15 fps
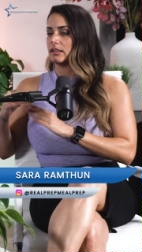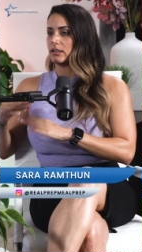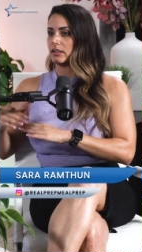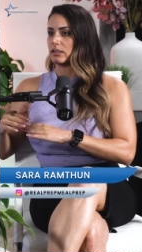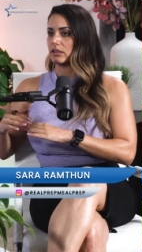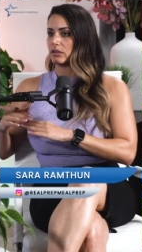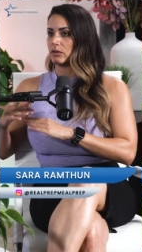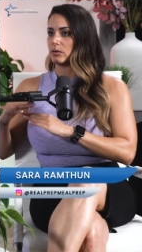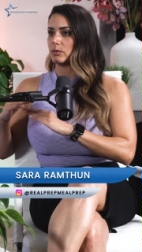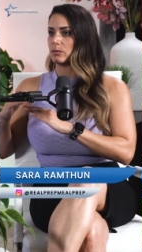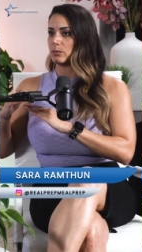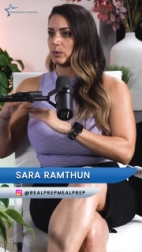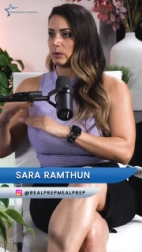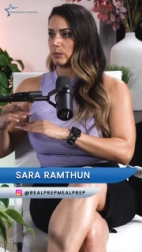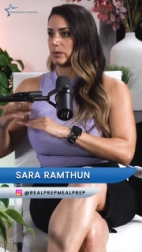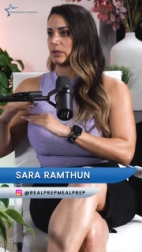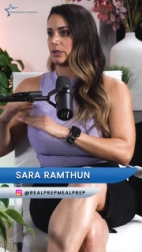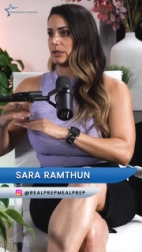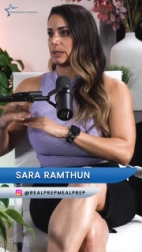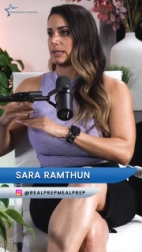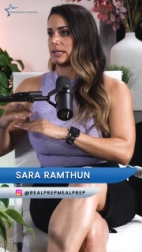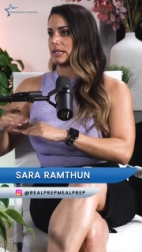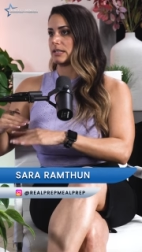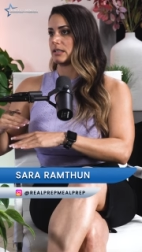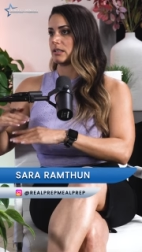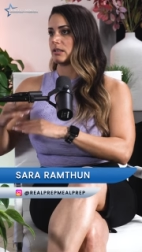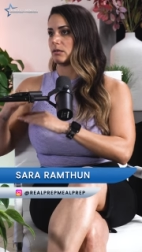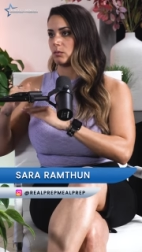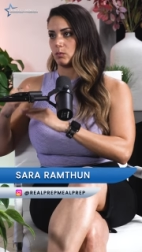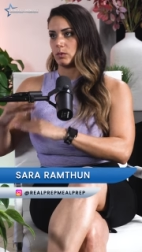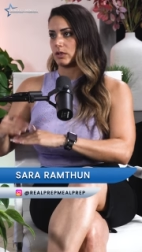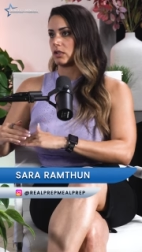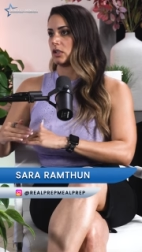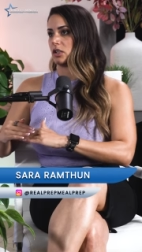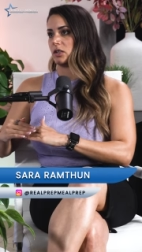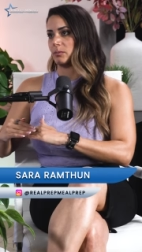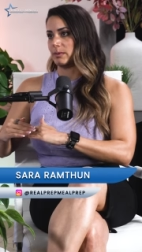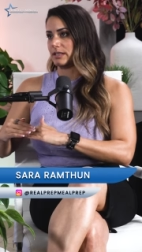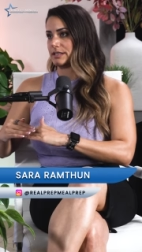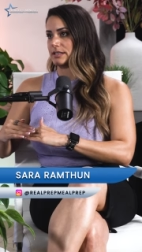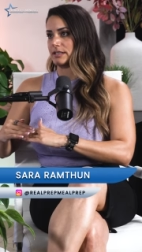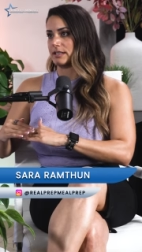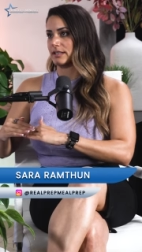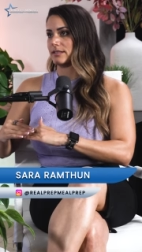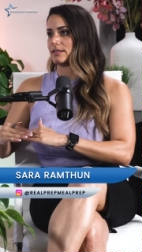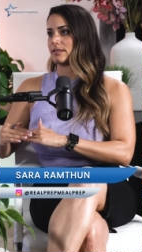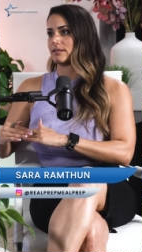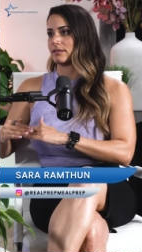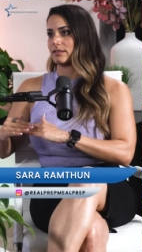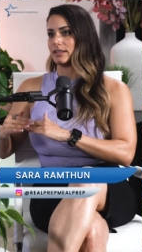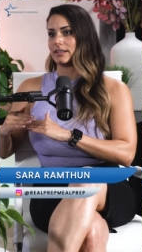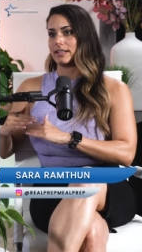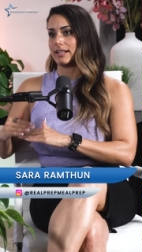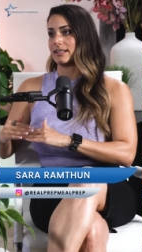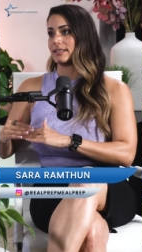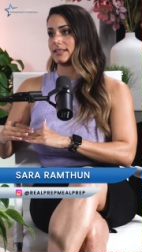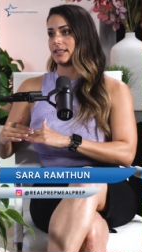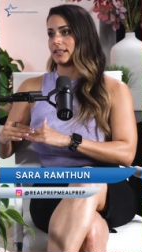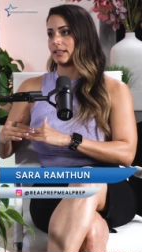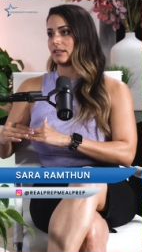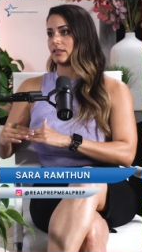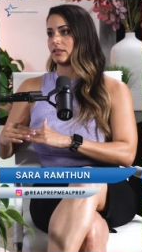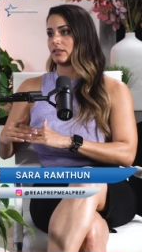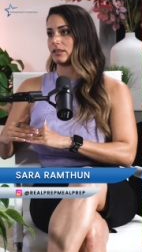you know, when we're in here, we're all business mm-hmm. and that's it.